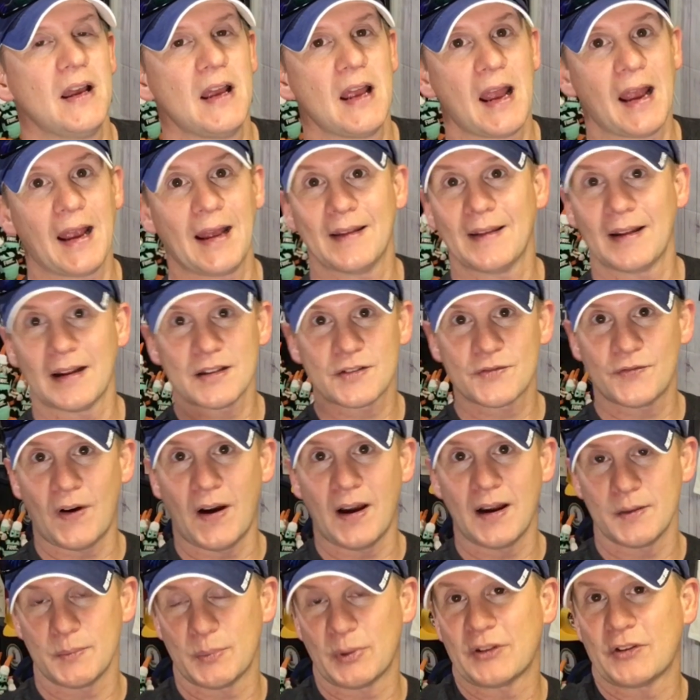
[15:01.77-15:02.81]
And that's
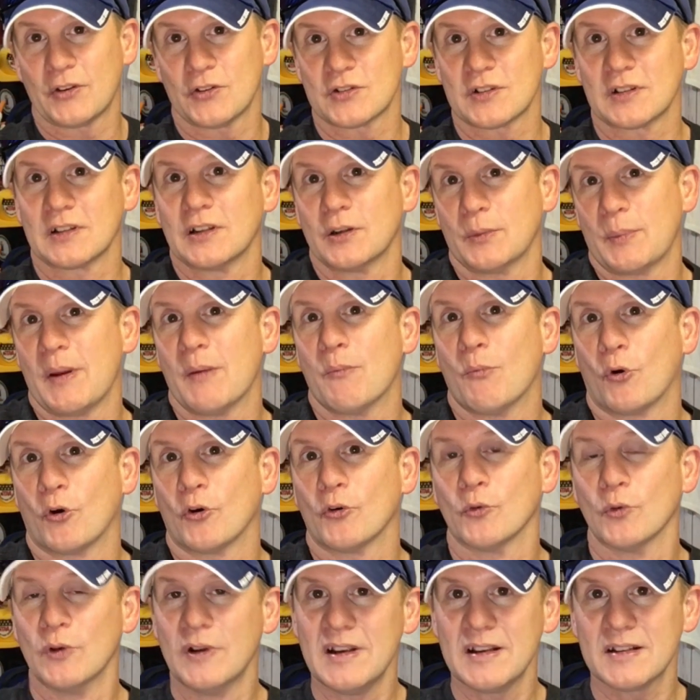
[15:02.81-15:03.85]
fine, but there's a little bit more
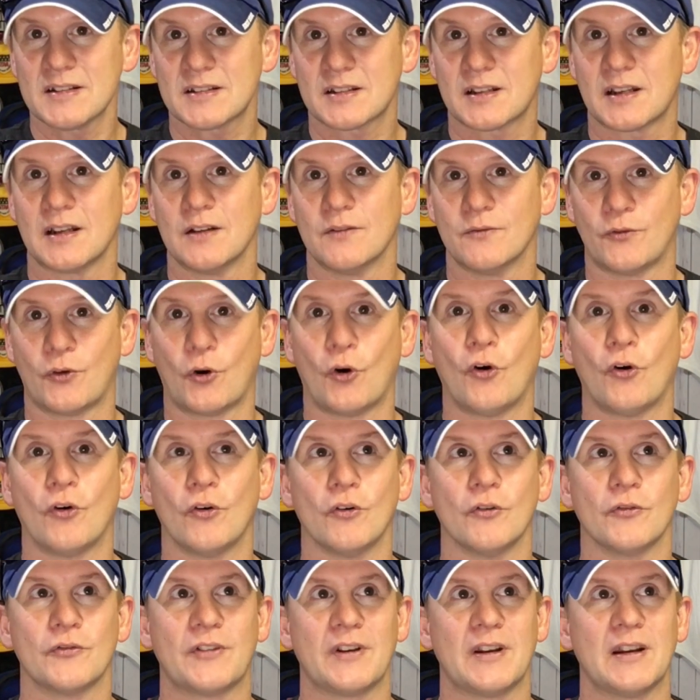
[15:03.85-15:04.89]
risk
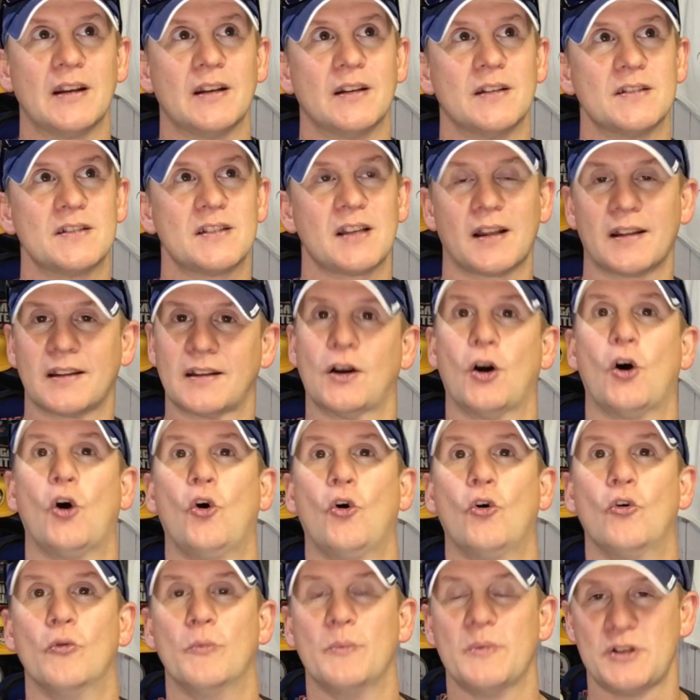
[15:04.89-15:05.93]
involved in selling a
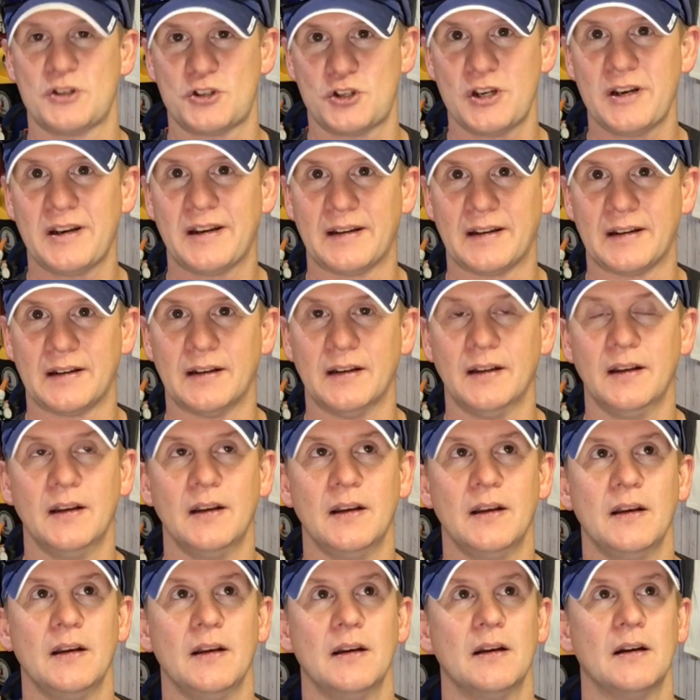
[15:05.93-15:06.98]
whole machine
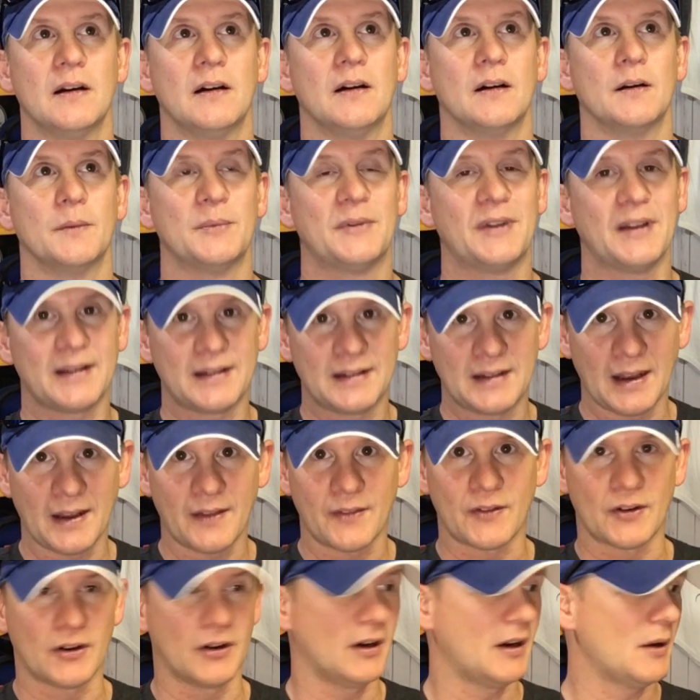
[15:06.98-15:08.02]

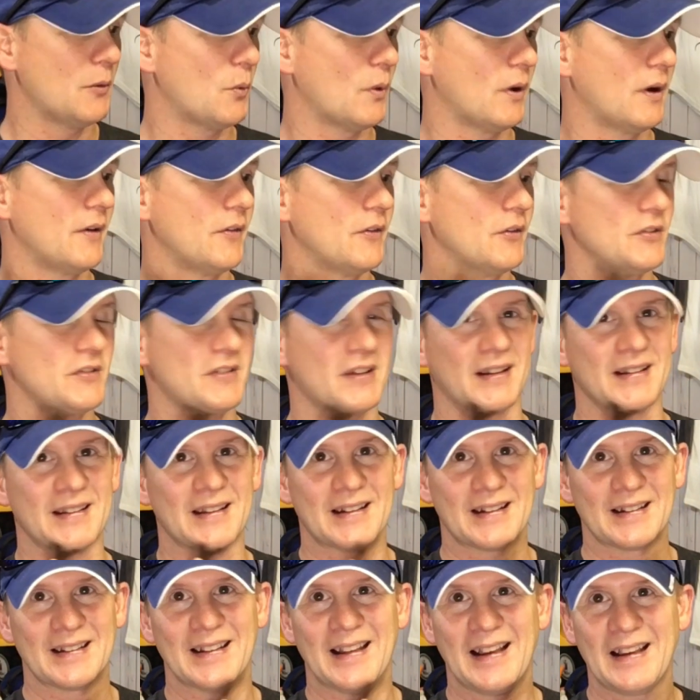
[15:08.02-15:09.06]
together, where there's a
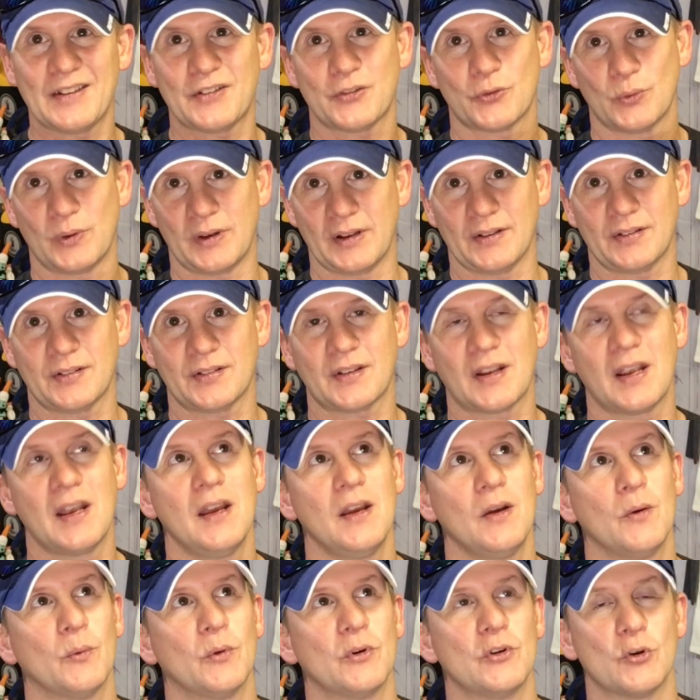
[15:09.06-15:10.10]
little less risk
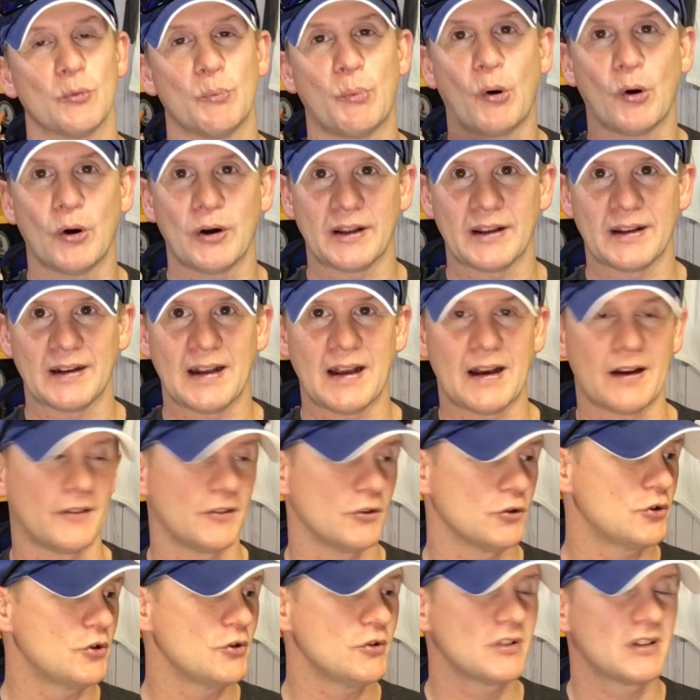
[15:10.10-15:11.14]
when you're parting it out.
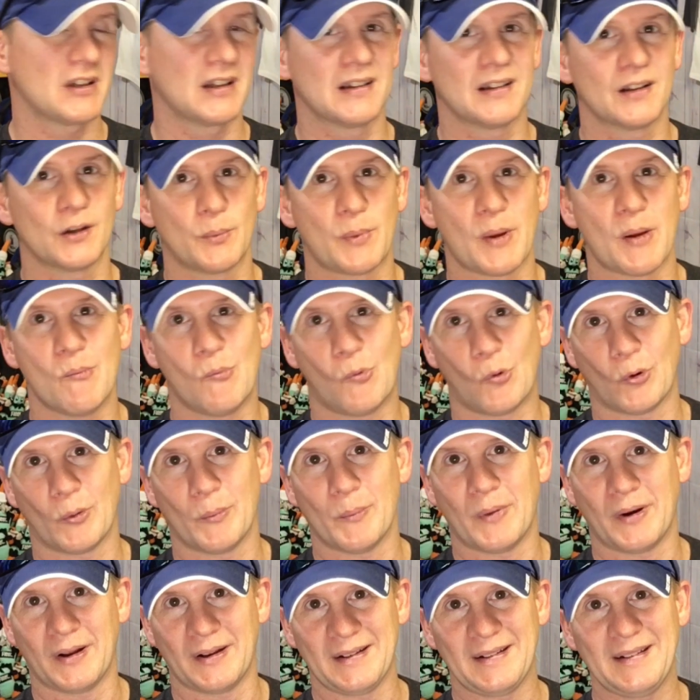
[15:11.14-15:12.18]
There's usually a little bit more
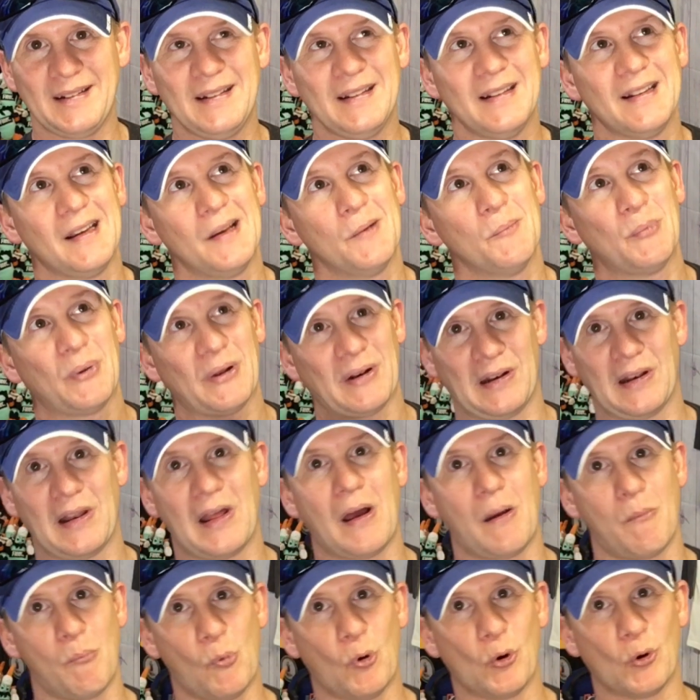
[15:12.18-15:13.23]
money, but a
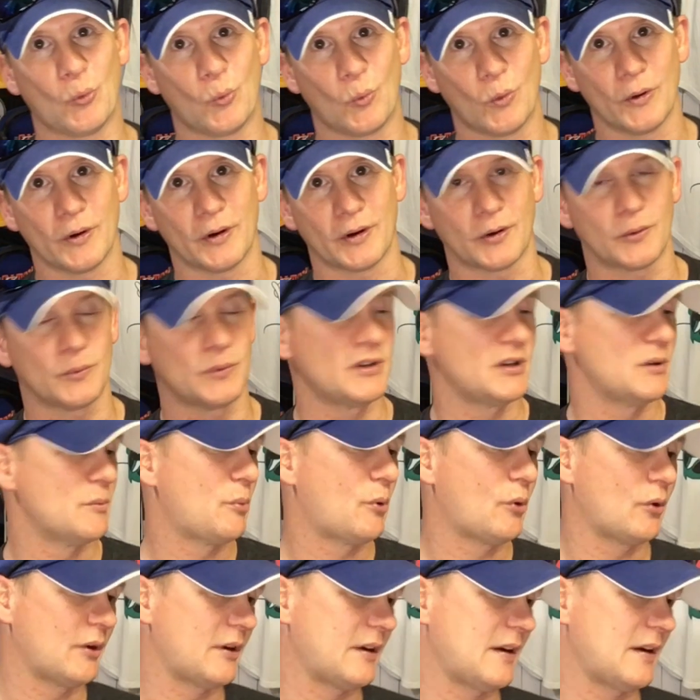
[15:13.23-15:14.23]
lot more work when you part it